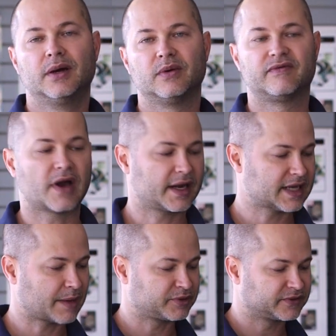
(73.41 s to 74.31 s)
We've got
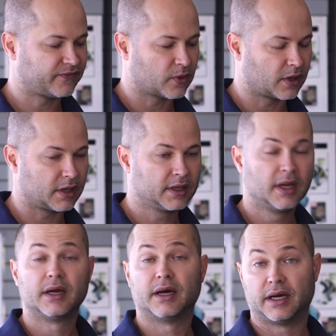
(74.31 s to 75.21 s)
adapters for
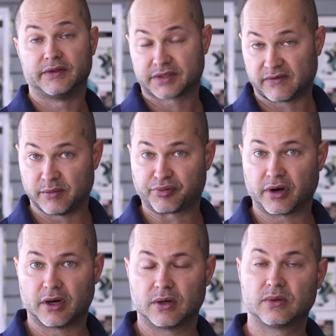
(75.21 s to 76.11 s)
uh, the SkyView
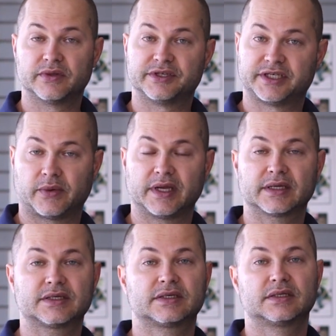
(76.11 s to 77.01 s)
Pro, the
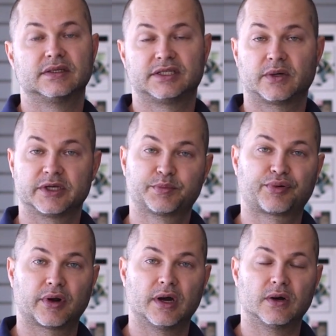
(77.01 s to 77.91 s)
Sirius, the Sirius
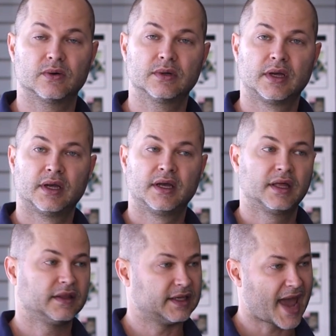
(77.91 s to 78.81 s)
Pro,
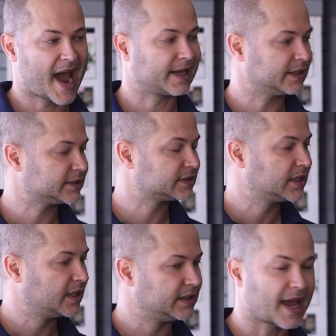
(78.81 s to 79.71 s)
the Atlas,
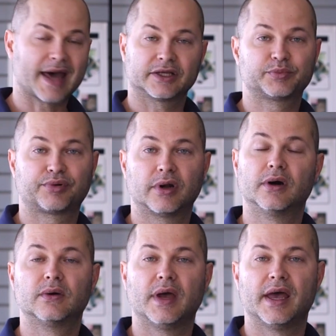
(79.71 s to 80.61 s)
the Atlas
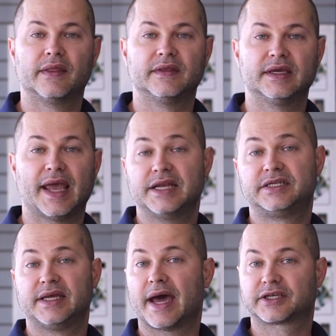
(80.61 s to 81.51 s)
Pro, and the
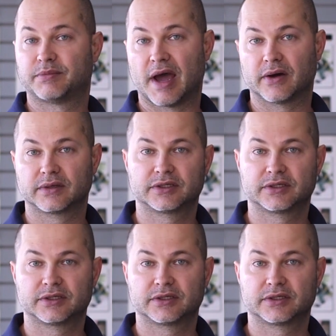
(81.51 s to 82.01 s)
HDX mount.